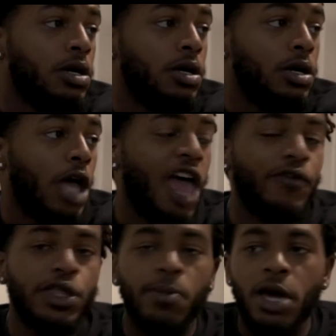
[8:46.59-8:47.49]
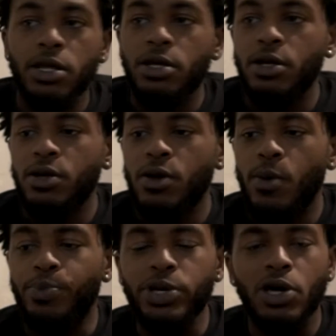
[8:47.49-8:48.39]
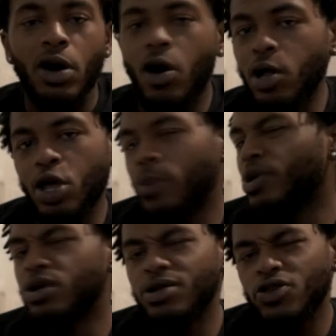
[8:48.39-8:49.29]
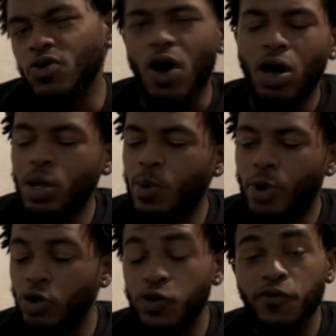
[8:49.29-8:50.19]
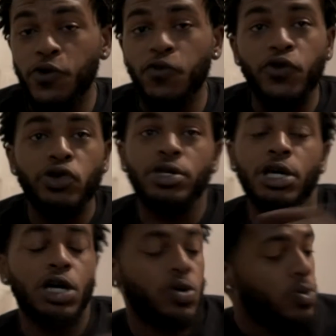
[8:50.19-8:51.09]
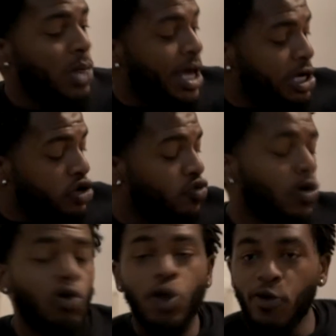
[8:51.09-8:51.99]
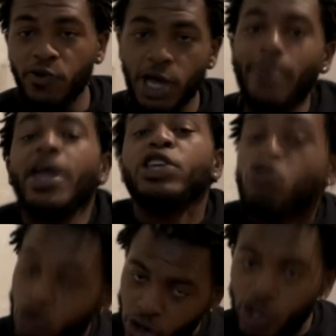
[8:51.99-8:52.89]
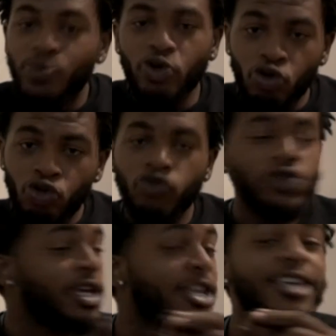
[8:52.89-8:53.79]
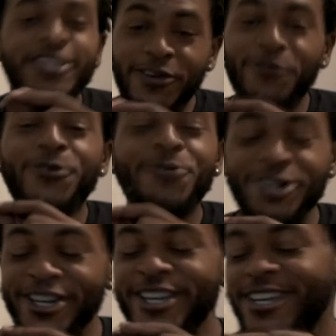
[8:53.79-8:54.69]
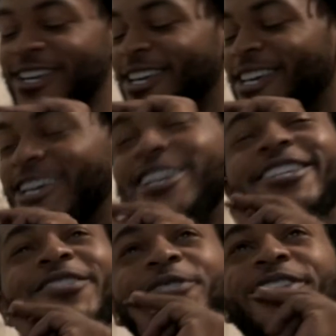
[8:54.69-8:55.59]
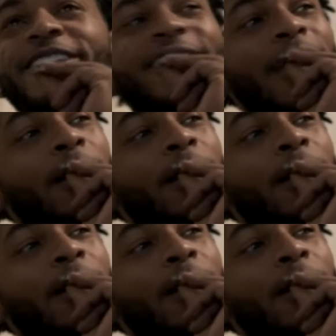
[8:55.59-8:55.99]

having somebody be all up under you, all up on you for the first time, like you roll over, they make you the little spoon. Yeah, that shit feel good. So it's like,